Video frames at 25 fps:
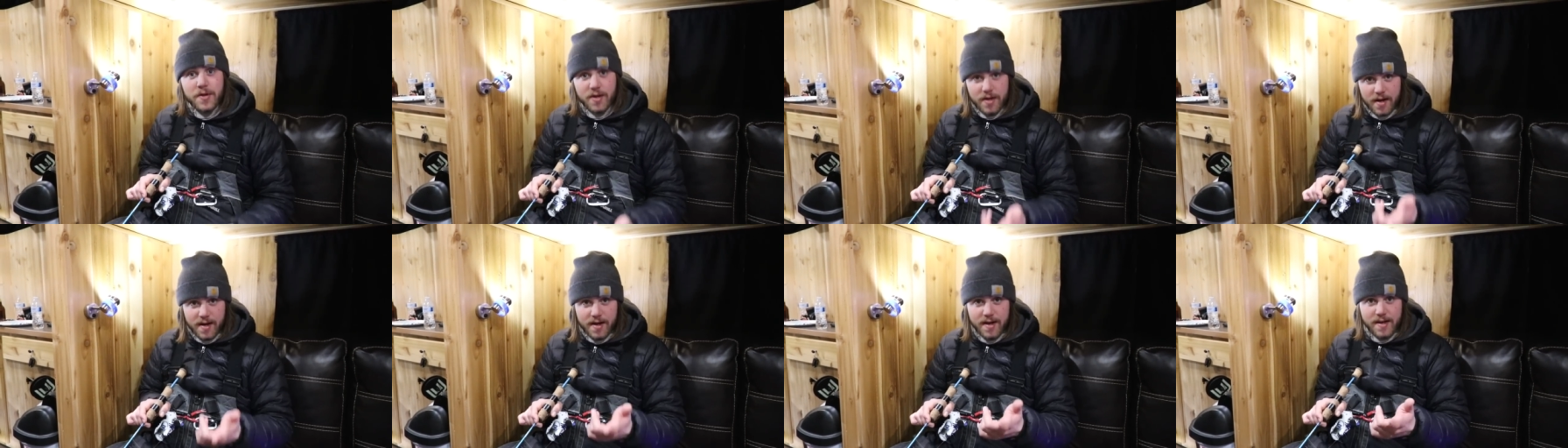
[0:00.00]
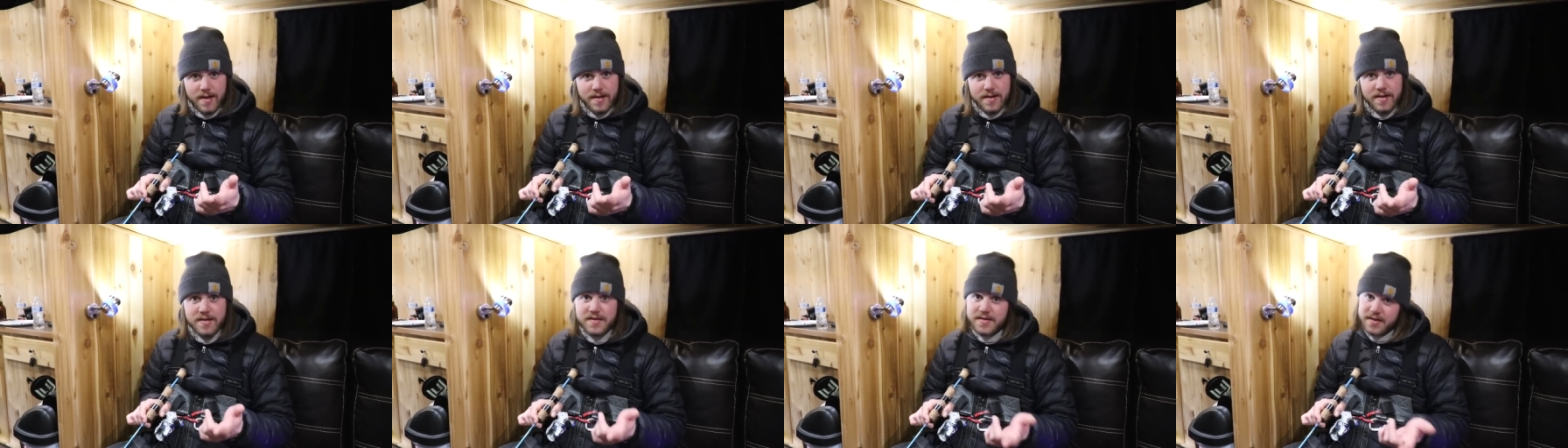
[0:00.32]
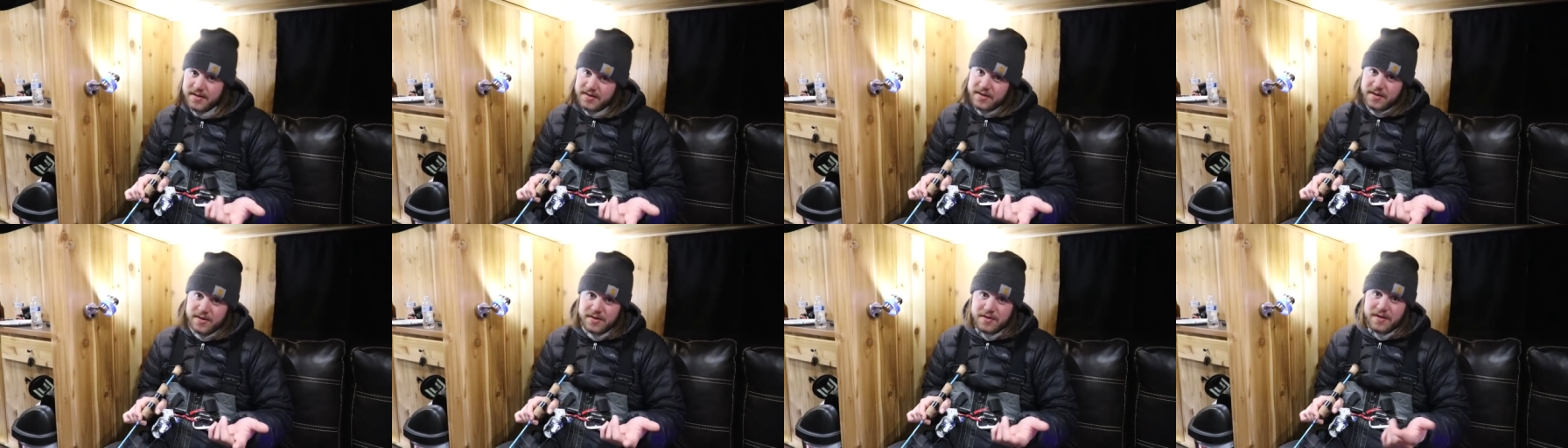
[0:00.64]
You get it? A
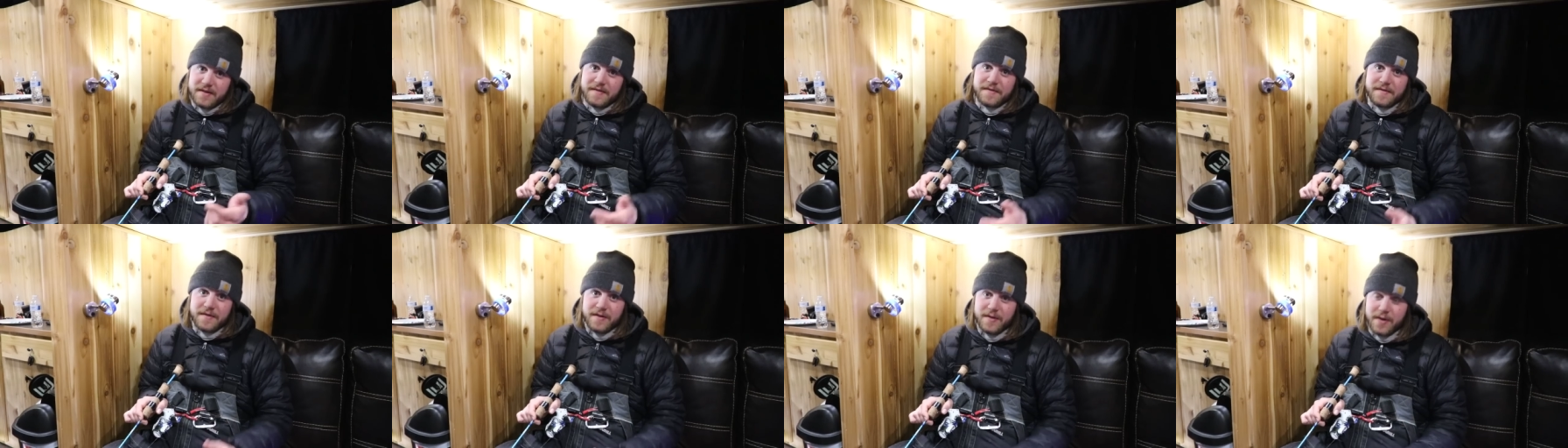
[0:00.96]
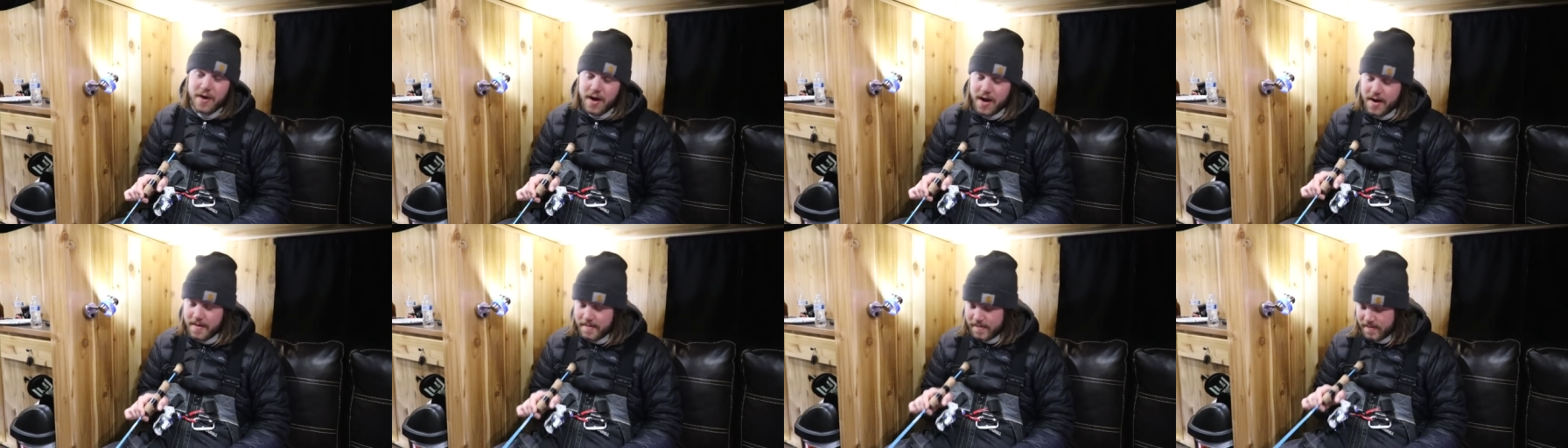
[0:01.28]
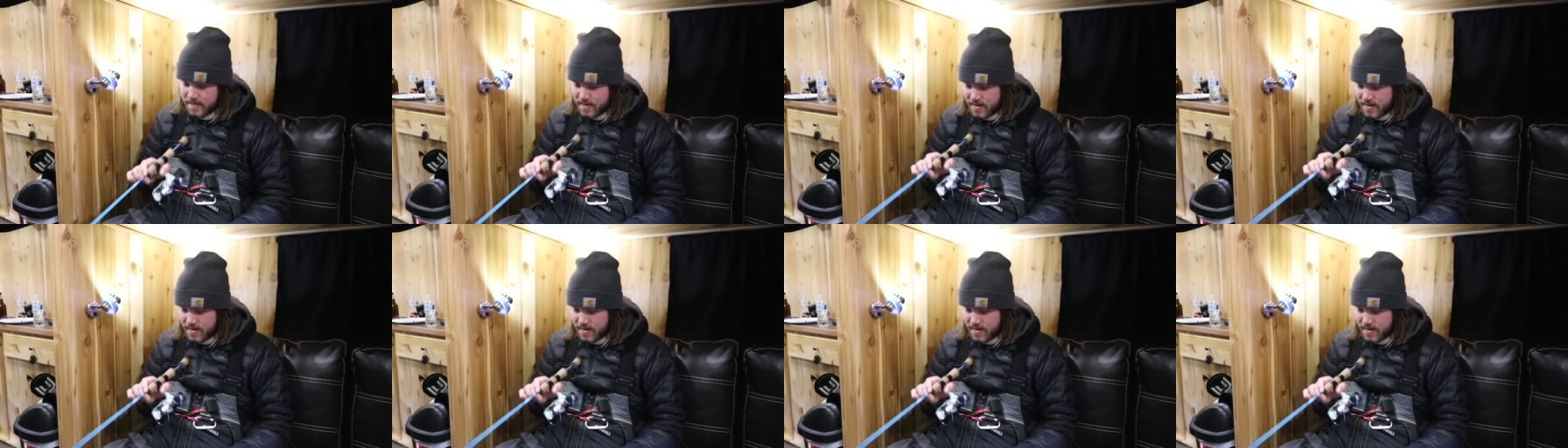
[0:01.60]
six inch lift, then drop.